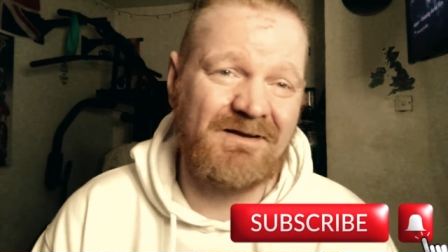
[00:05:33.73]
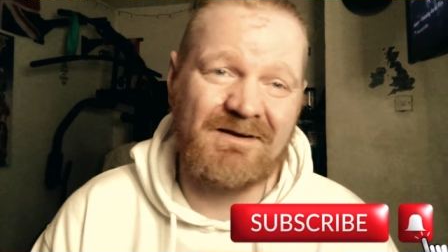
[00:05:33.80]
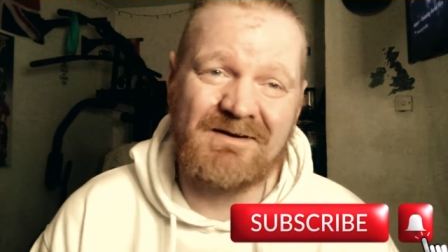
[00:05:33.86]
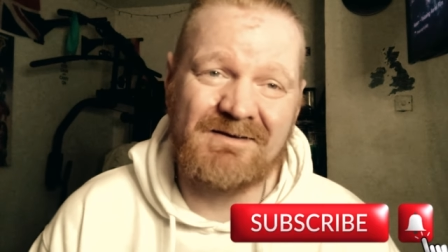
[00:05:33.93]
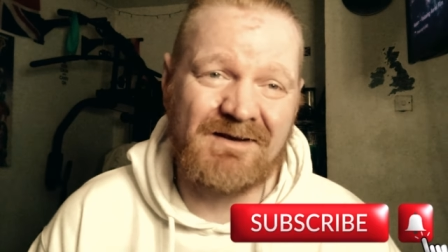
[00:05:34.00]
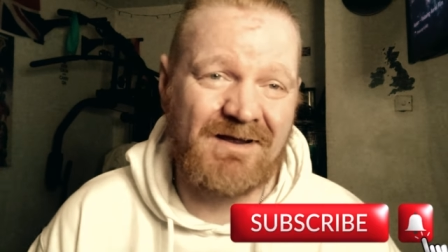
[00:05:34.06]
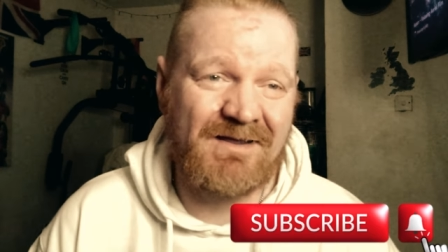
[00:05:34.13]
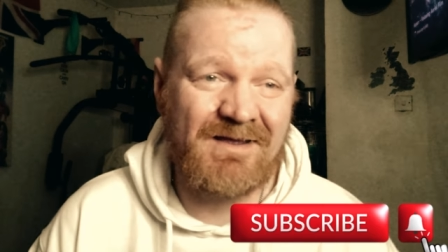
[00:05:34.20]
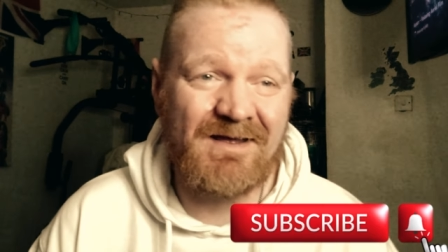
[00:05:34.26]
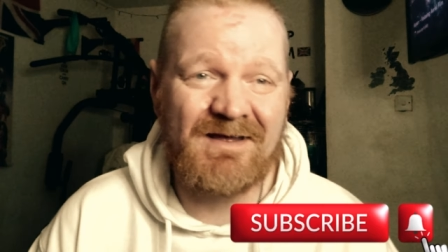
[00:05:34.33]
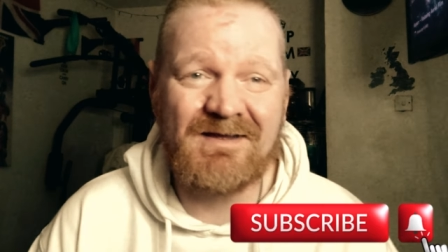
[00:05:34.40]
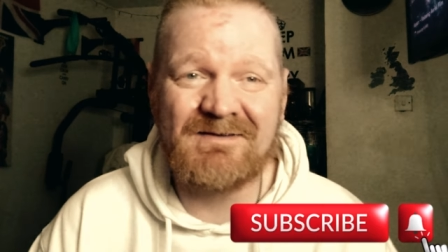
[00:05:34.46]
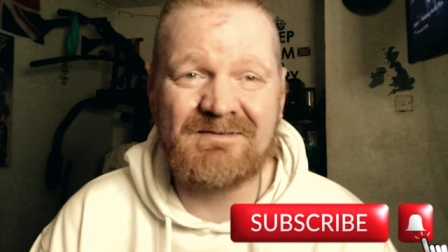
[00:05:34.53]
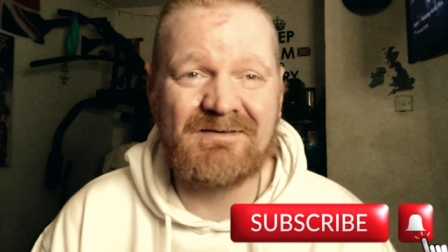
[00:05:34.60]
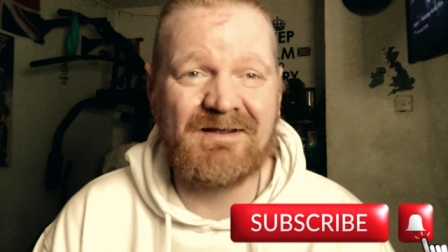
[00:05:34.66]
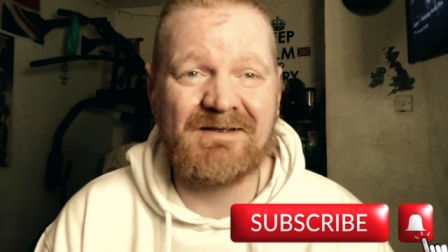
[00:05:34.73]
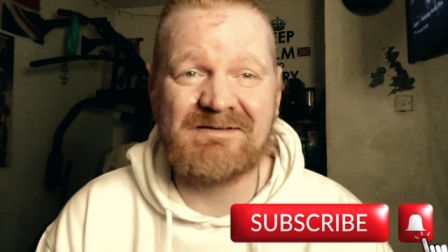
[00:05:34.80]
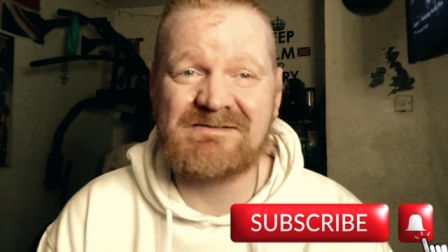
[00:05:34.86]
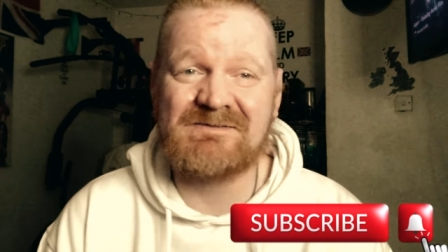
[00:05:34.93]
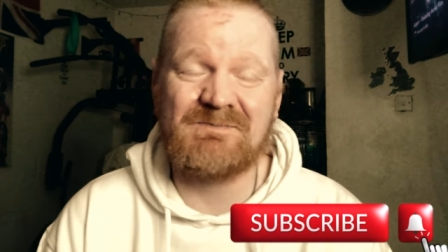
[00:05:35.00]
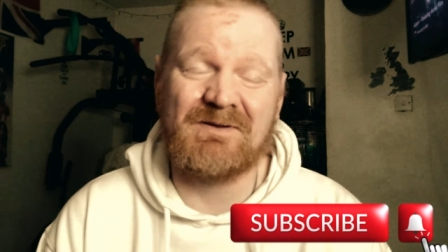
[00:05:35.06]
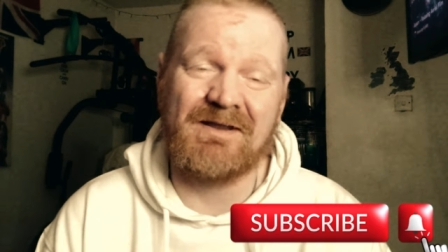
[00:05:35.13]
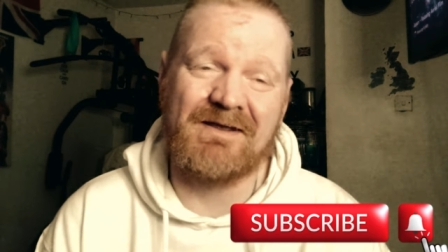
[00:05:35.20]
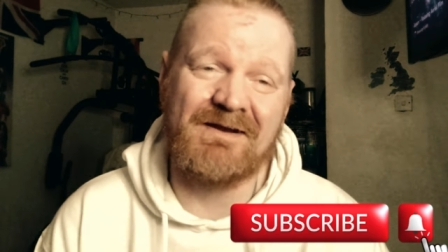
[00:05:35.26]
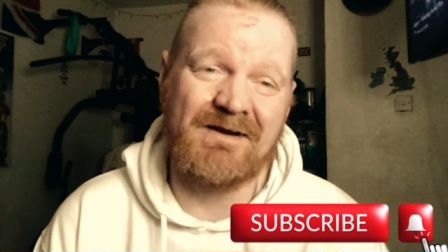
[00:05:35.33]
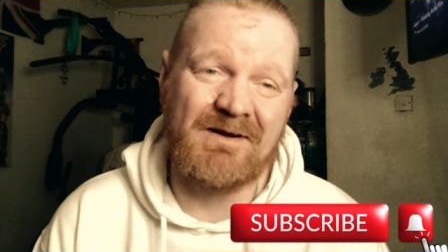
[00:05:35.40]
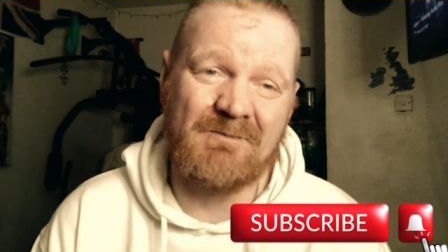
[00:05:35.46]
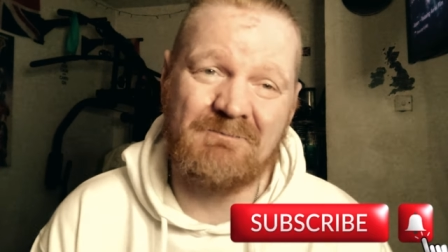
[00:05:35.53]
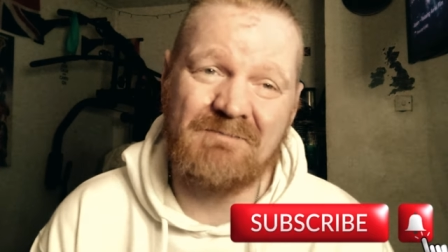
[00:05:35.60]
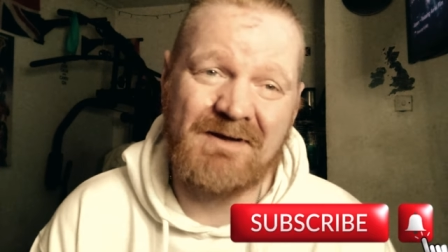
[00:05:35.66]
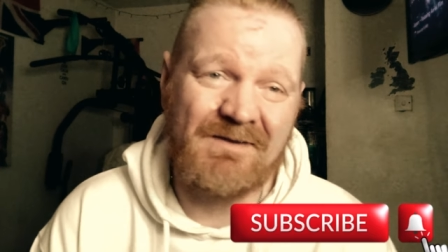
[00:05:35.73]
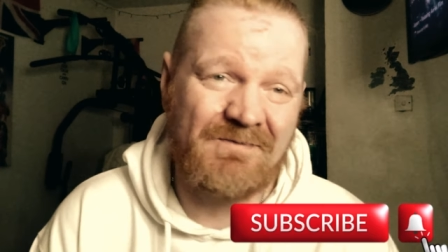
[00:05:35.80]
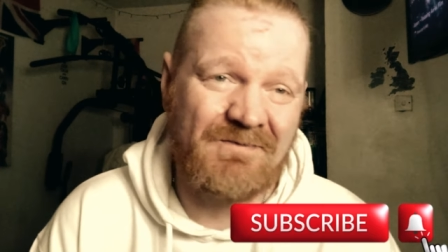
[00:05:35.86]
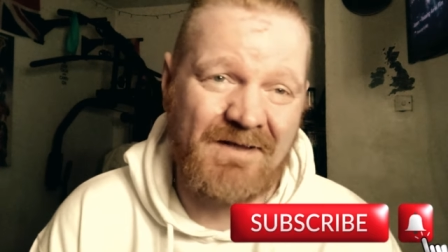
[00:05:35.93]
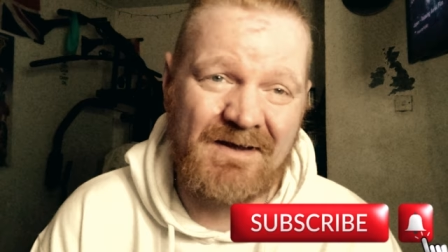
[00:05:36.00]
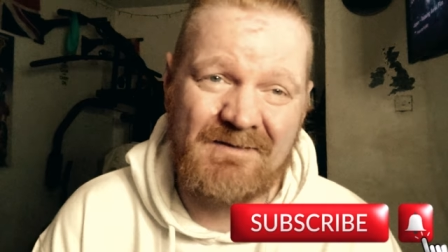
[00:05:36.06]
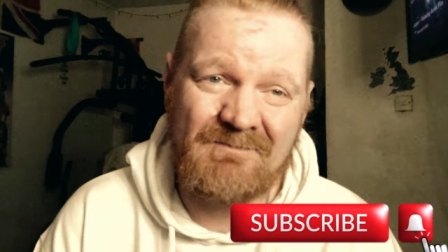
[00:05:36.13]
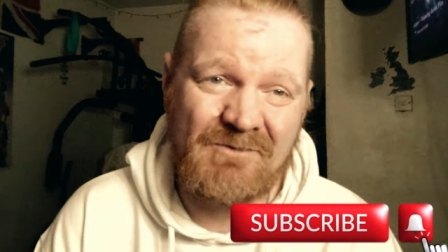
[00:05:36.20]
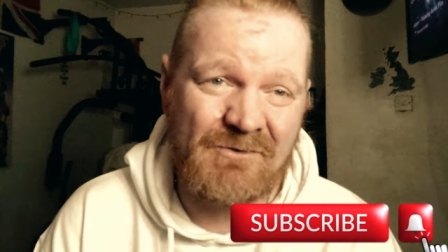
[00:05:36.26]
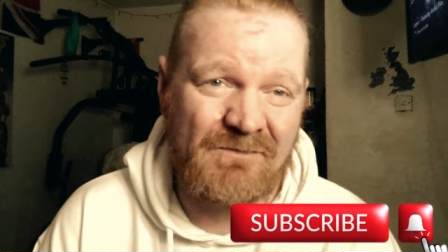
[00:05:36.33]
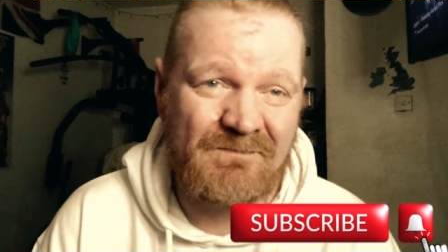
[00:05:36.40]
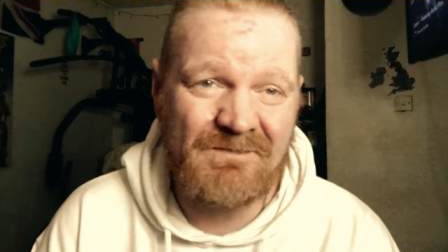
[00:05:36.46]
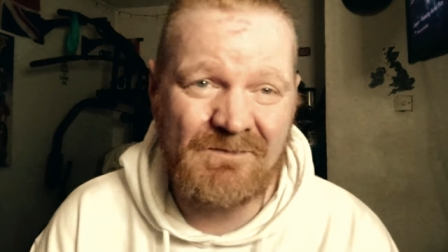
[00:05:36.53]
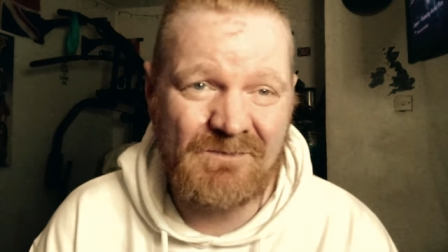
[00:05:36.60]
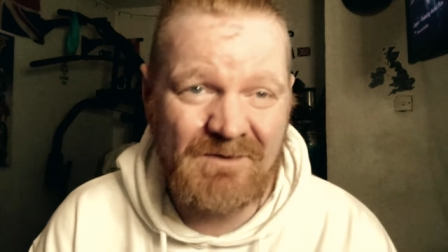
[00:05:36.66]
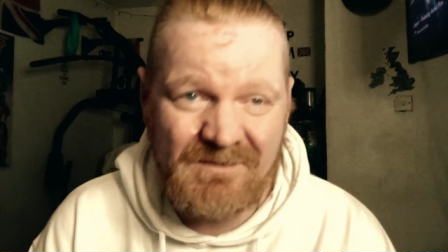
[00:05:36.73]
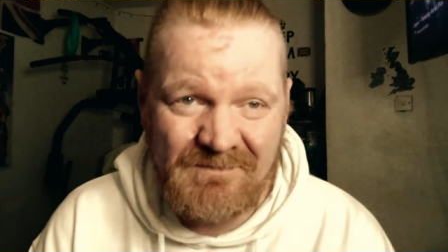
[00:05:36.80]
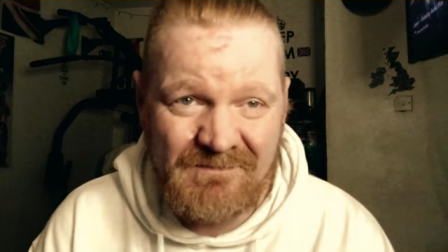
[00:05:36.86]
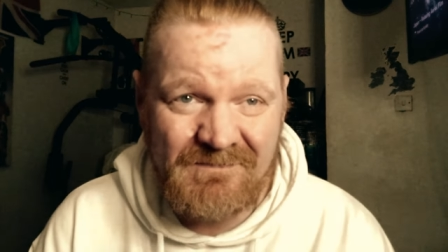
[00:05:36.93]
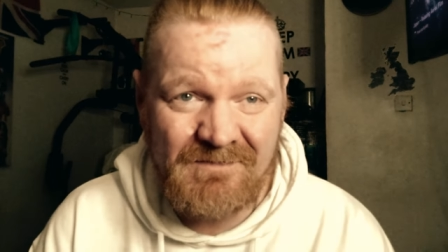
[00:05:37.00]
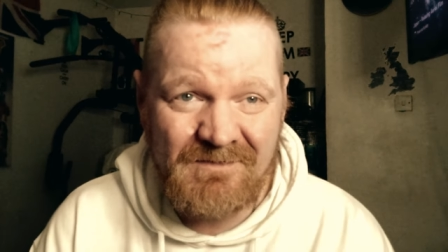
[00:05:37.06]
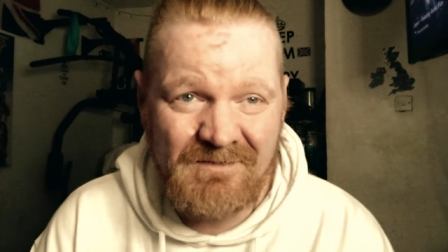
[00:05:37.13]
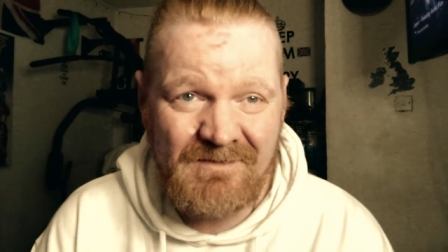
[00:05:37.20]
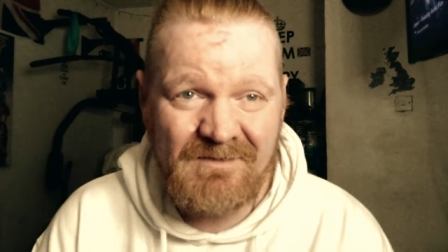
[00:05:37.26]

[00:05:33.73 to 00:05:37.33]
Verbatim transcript: I, I, I can't explain how bad that movie was.